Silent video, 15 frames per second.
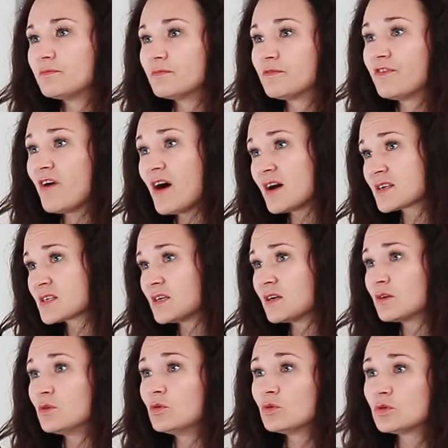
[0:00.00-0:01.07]
father,
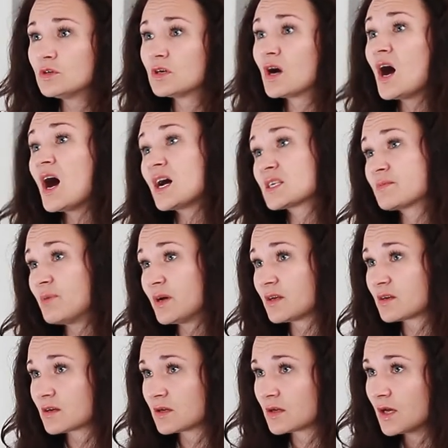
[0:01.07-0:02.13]
good
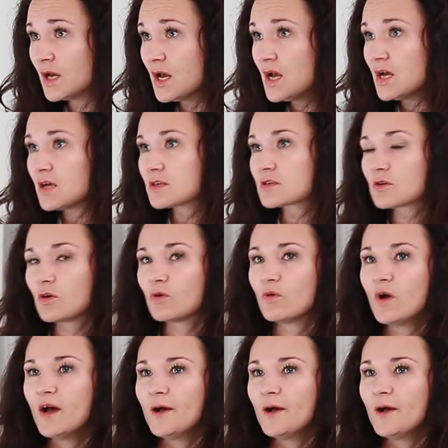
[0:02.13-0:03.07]
husband. So